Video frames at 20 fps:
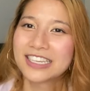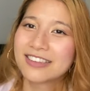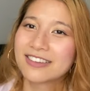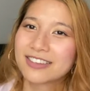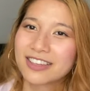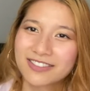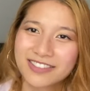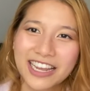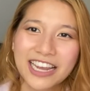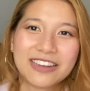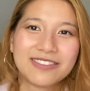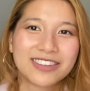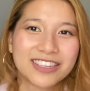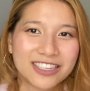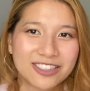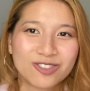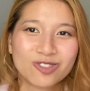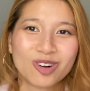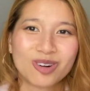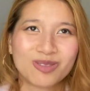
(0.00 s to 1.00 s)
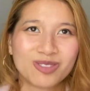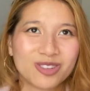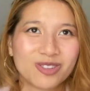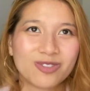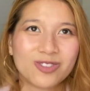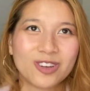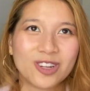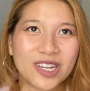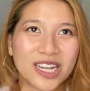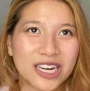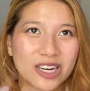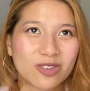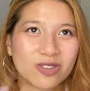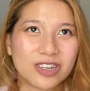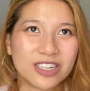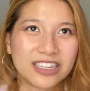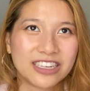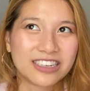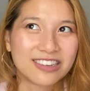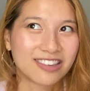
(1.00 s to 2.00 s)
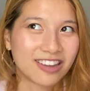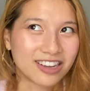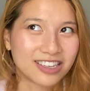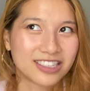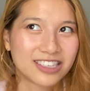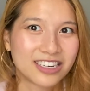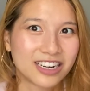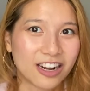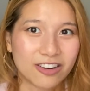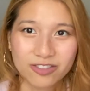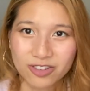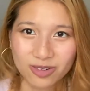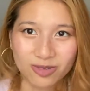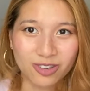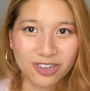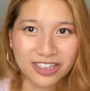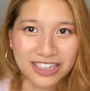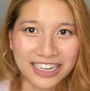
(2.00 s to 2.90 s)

So sometimes it is normal to feel like really exhausted afterward,